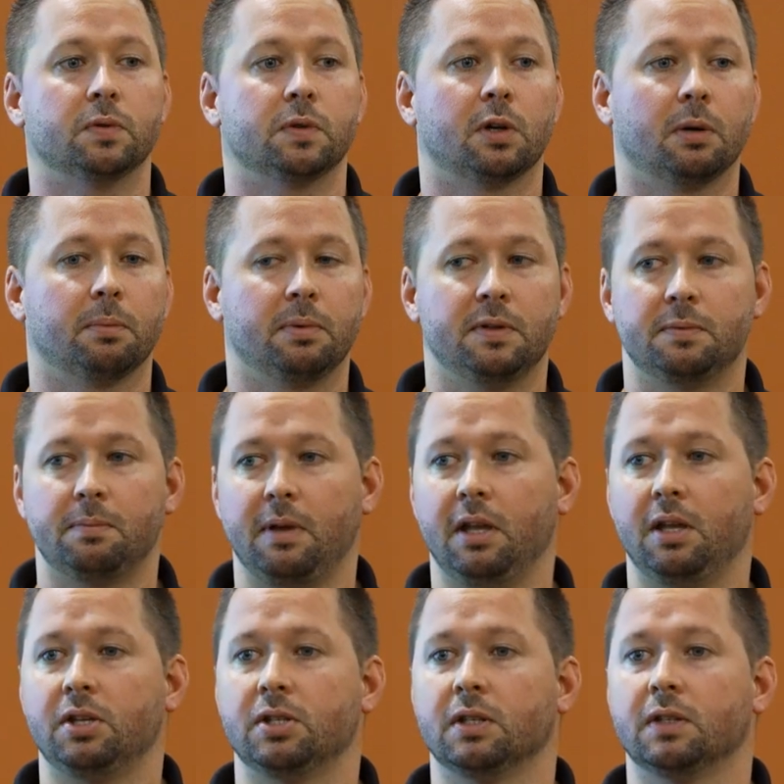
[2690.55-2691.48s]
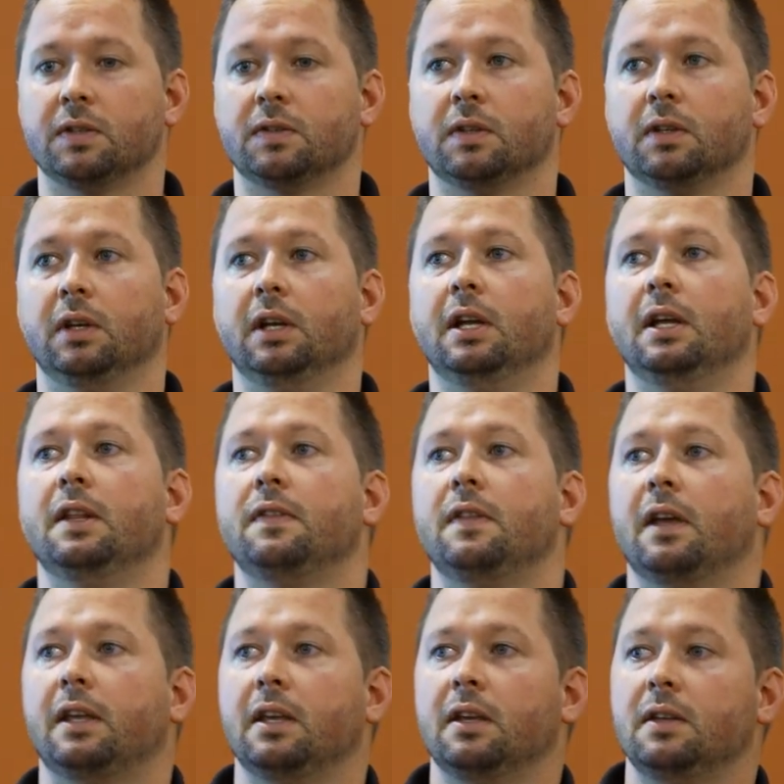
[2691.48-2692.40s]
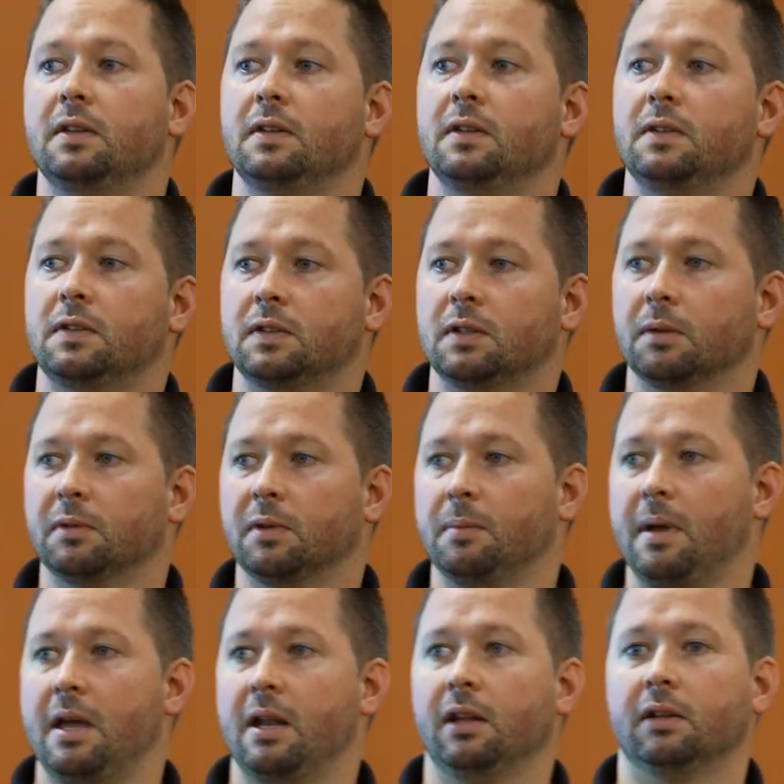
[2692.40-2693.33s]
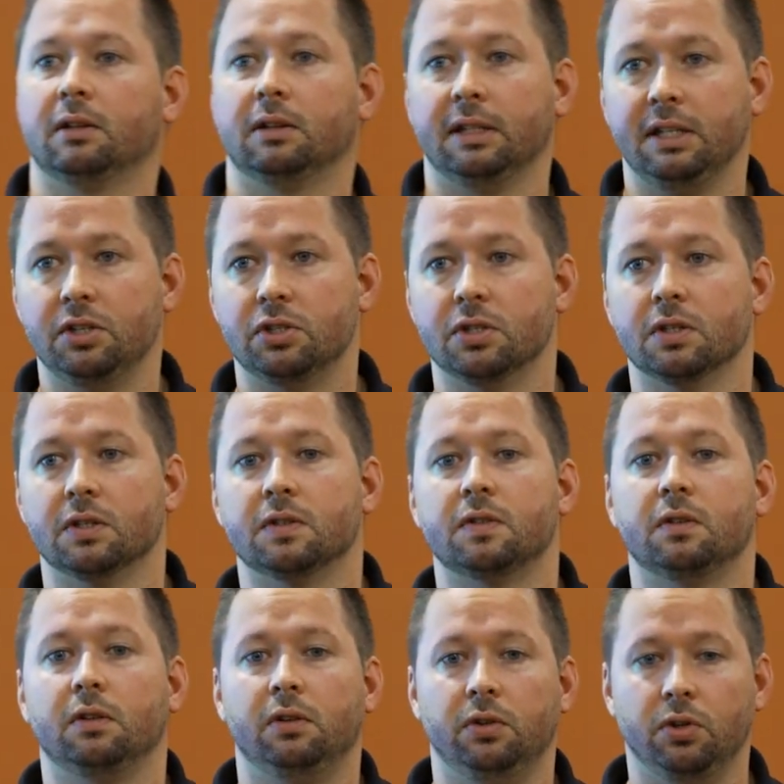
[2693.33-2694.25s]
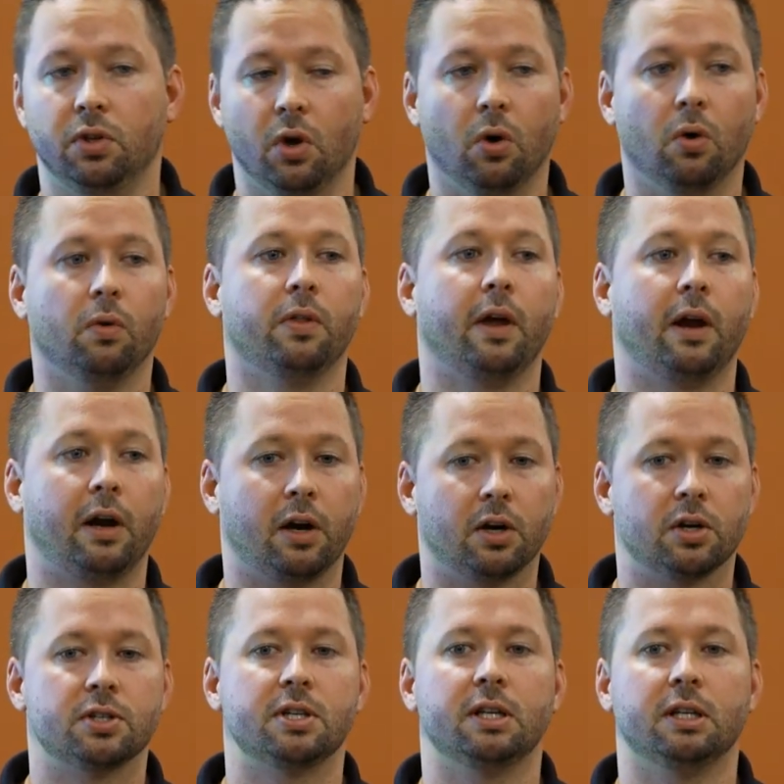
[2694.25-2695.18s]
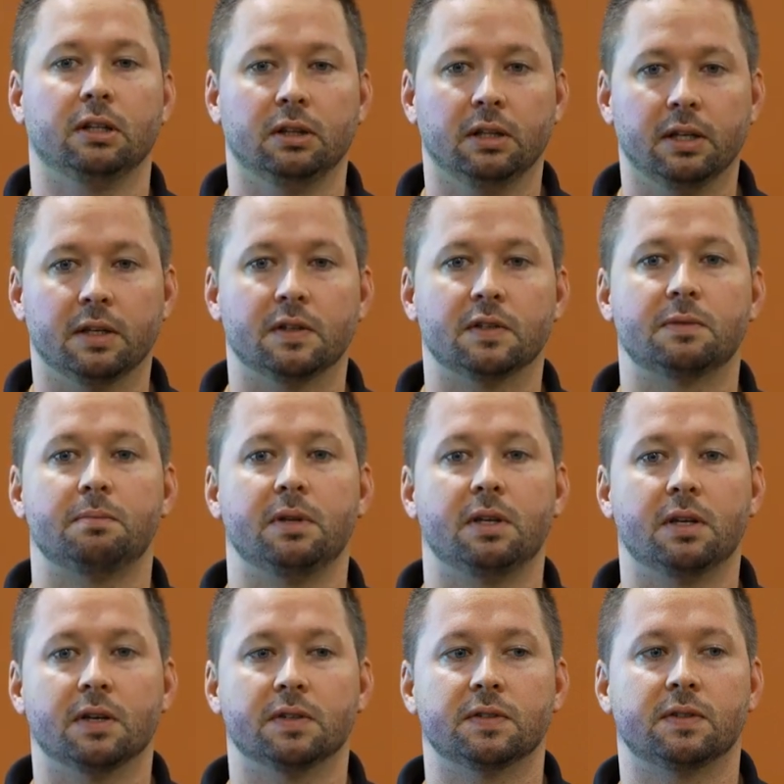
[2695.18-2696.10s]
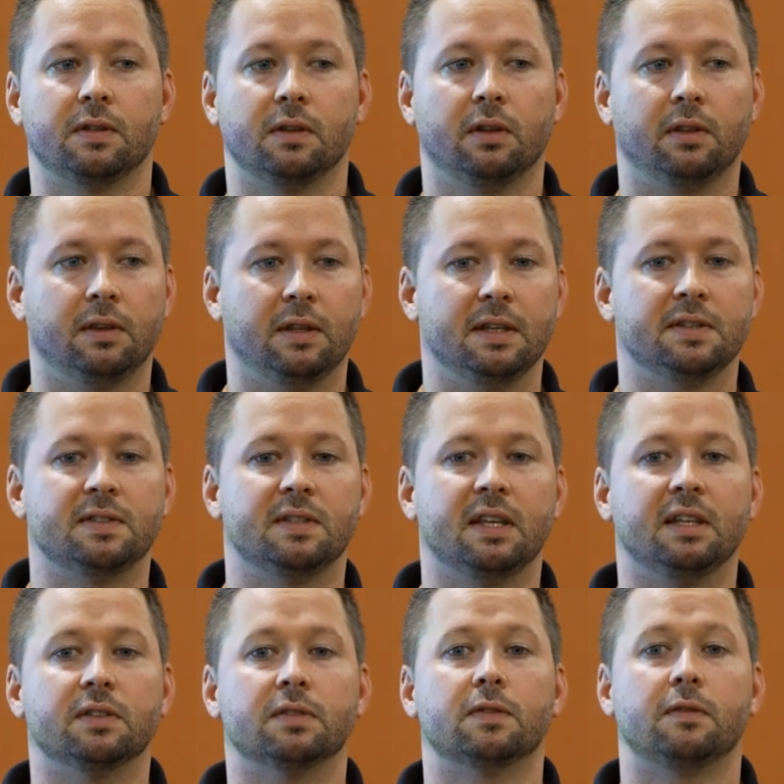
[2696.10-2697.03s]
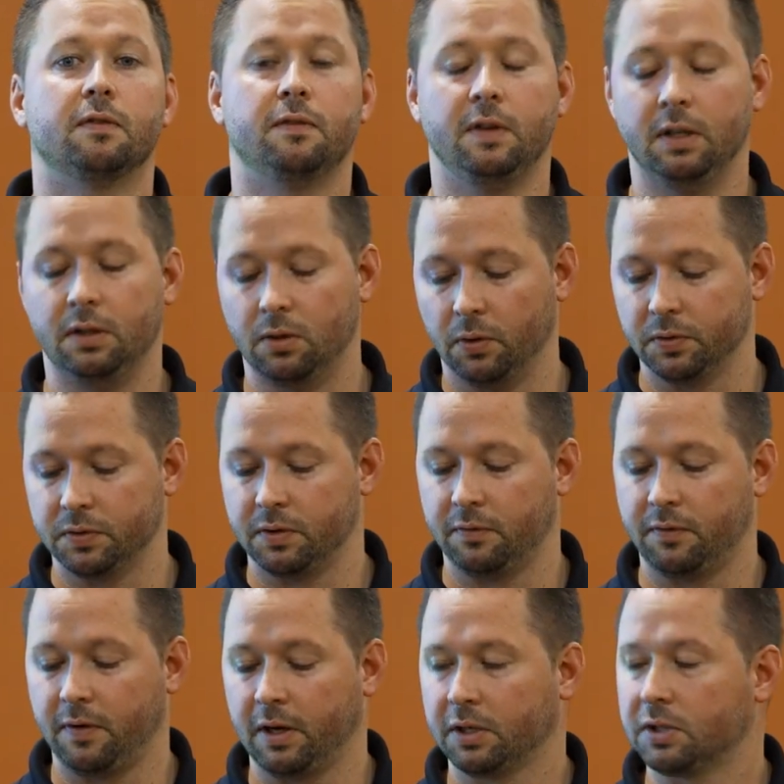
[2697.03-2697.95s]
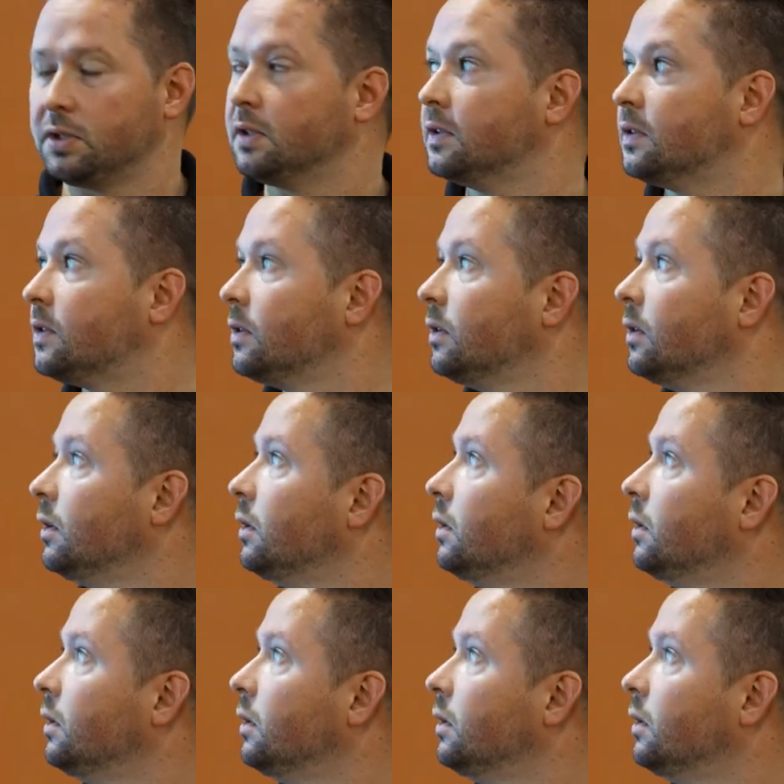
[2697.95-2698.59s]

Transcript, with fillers: Most herpes patients that get symptomatic lesions know the arginine list because these things feed those infections.